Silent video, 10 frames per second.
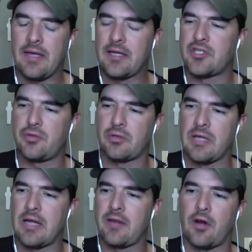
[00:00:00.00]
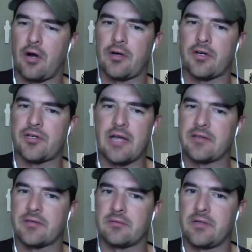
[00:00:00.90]
they can shoot a lot of the harder
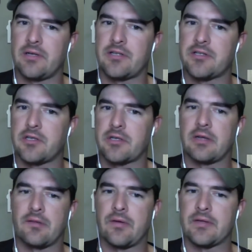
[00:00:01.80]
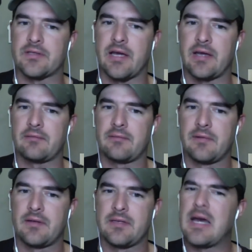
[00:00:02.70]
shots literally just looking at the front side,
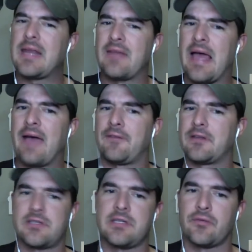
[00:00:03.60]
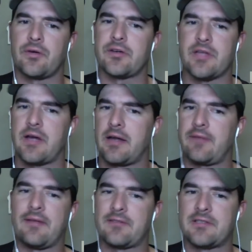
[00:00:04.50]
not even having to see the rear side or not even having to
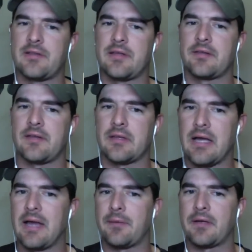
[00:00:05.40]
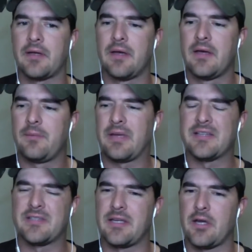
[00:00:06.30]
see the, the alignment because
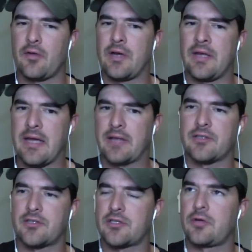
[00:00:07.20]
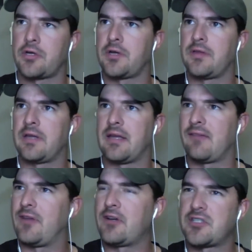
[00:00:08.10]
they know their index is so good that if
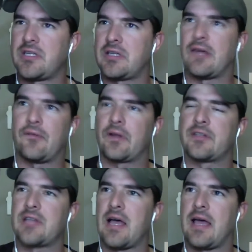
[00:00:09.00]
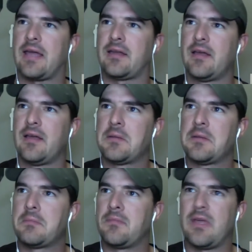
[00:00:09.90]
they're seeing that front sight,
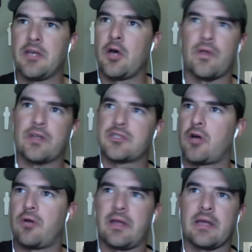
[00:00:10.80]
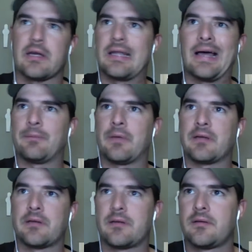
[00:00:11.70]
they know that it's already in
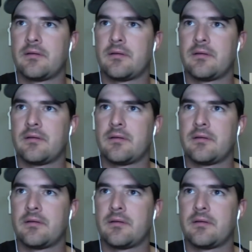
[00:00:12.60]
alignment